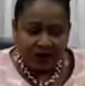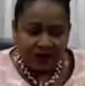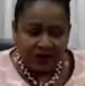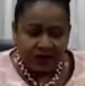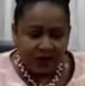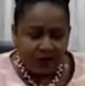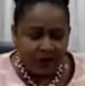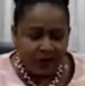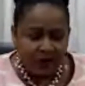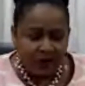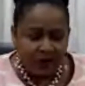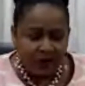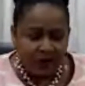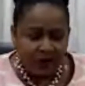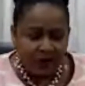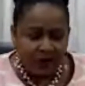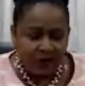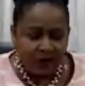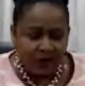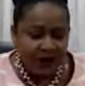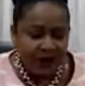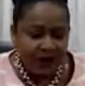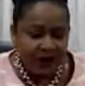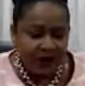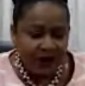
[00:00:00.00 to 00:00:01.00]
So we have to
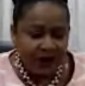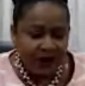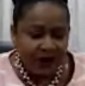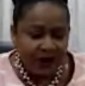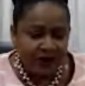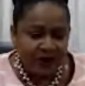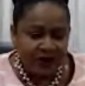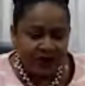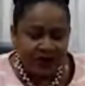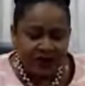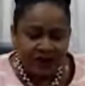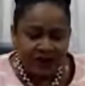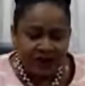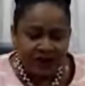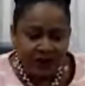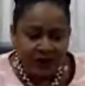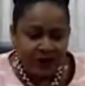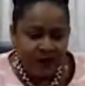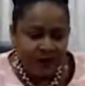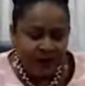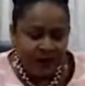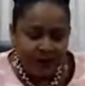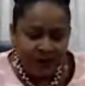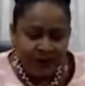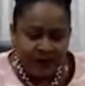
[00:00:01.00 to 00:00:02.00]
look at all of these
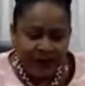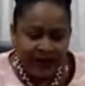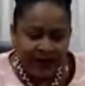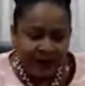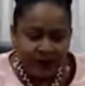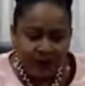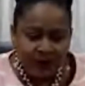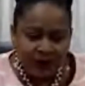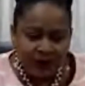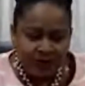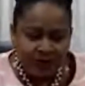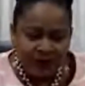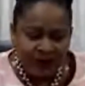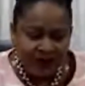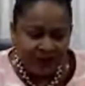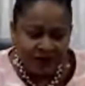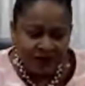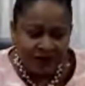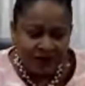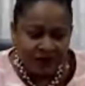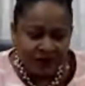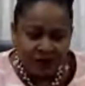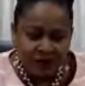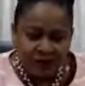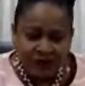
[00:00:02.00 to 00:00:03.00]
things. Our people cannot
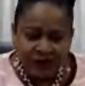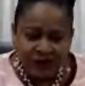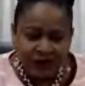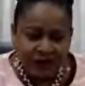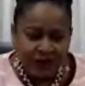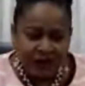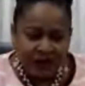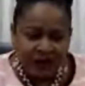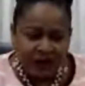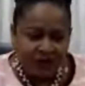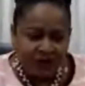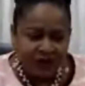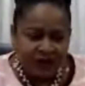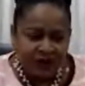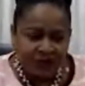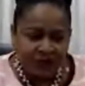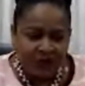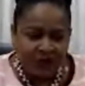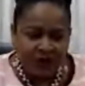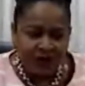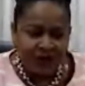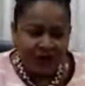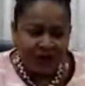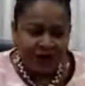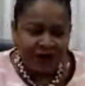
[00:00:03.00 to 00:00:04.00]
meet. Earlier we
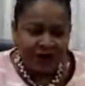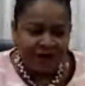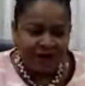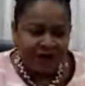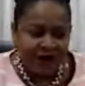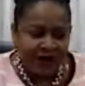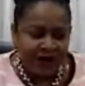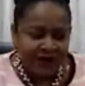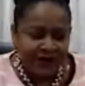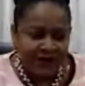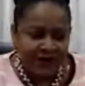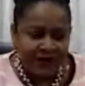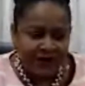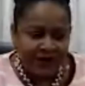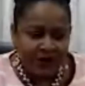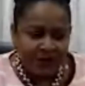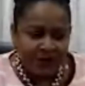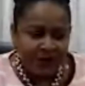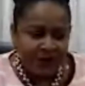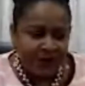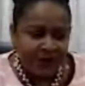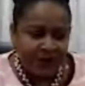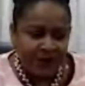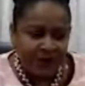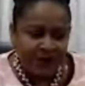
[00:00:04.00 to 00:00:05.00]
spoke about the fact that
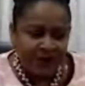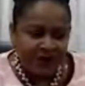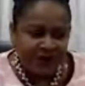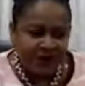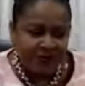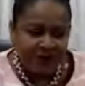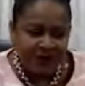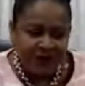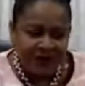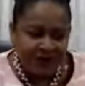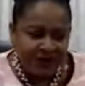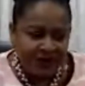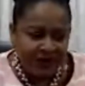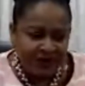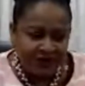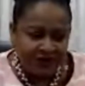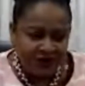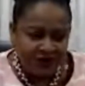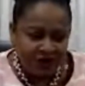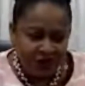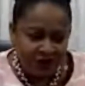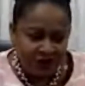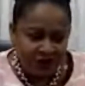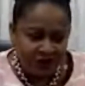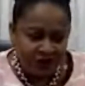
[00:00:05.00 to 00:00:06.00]
our people must meet and
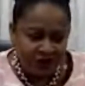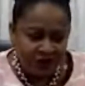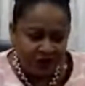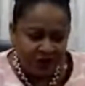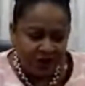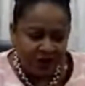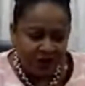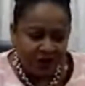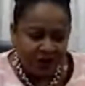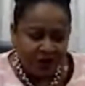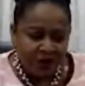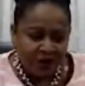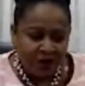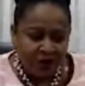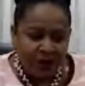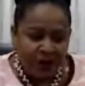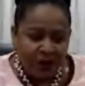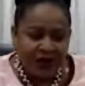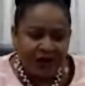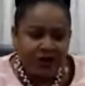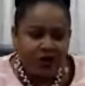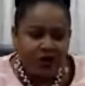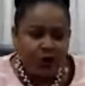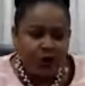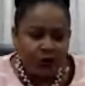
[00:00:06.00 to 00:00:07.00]
exchange
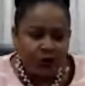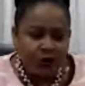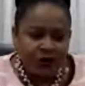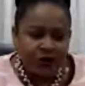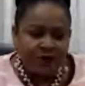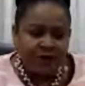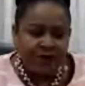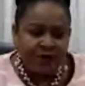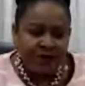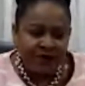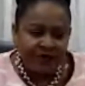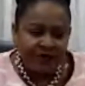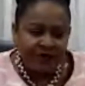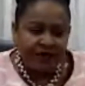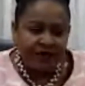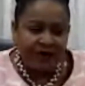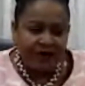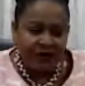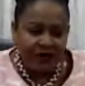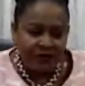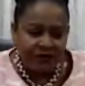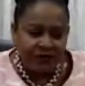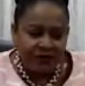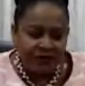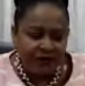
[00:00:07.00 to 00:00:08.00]
we don't meet
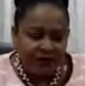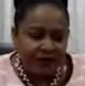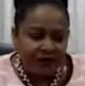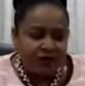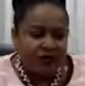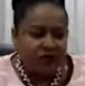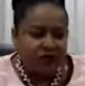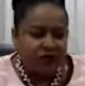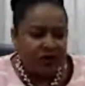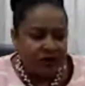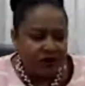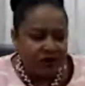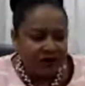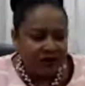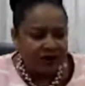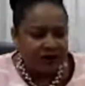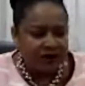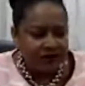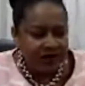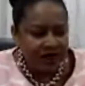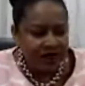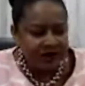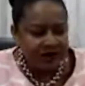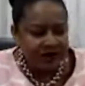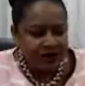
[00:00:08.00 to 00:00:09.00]
enough for us to
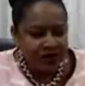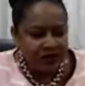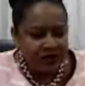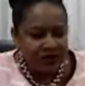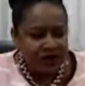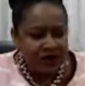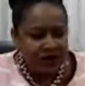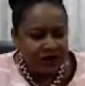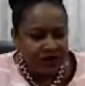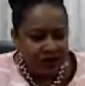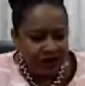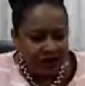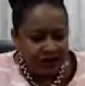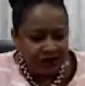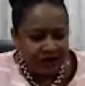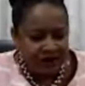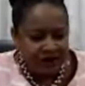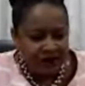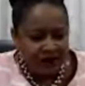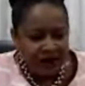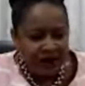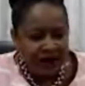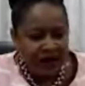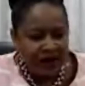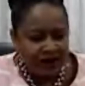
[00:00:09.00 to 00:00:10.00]
understand each other enough,
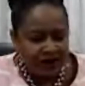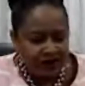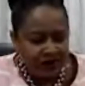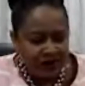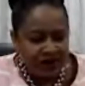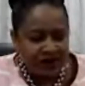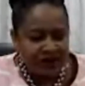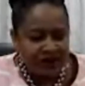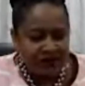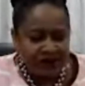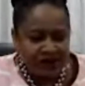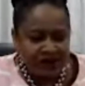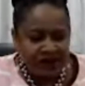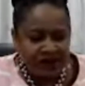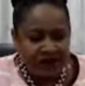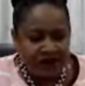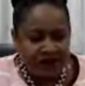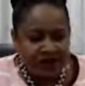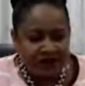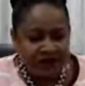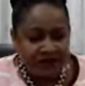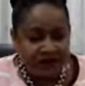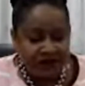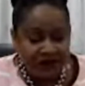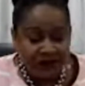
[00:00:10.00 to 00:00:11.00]
and
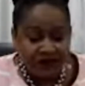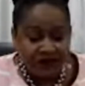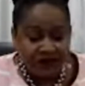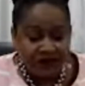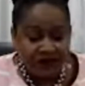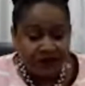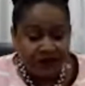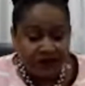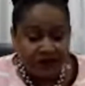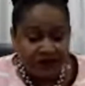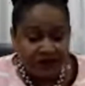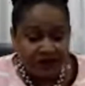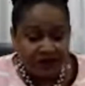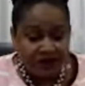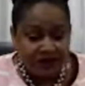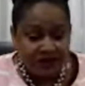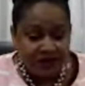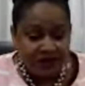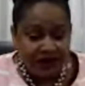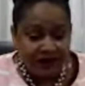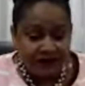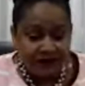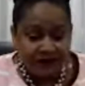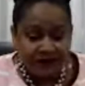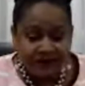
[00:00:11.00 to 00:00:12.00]
transportation is very important to
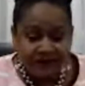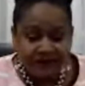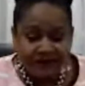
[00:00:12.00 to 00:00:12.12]
that.